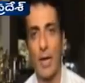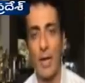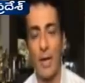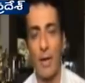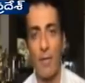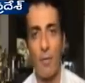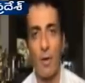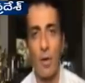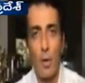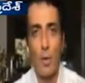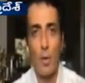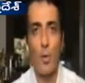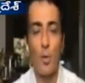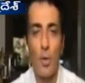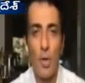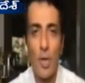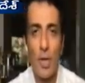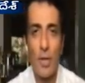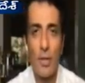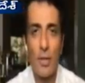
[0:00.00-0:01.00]
I never
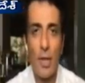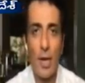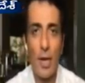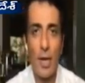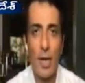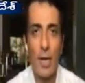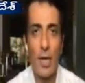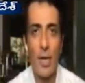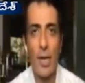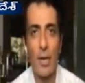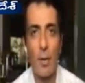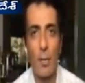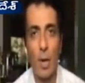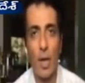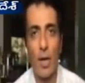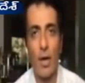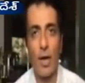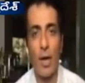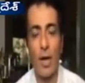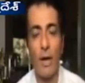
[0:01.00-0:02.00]
knew that I can get
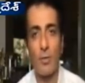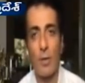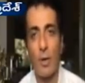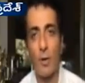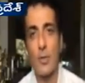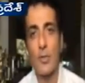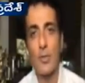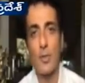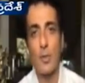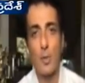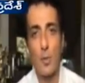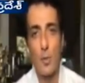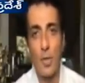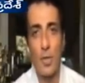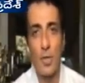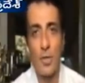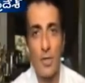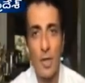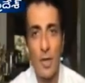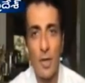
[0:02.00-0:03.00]
12,500
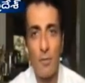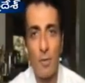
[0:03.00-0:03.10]
students